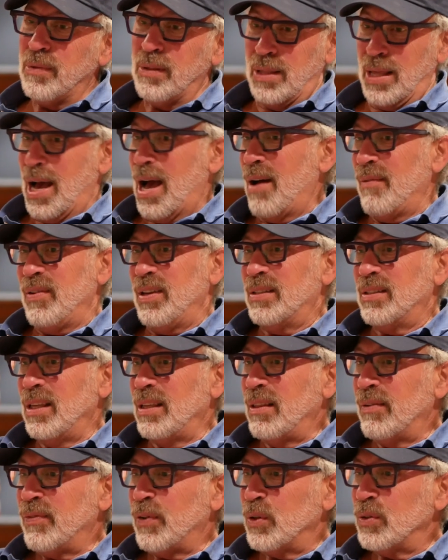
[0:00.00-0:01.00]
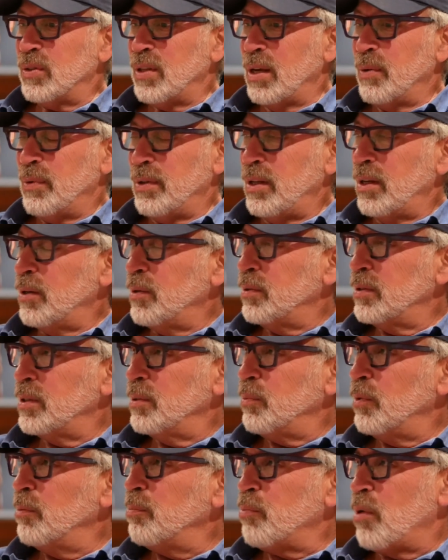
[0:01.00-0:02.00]
Obviously the first thing we do is
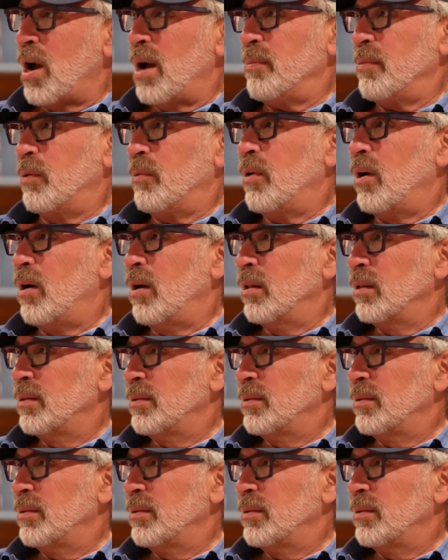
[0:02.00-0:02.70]
we'll prime the wall.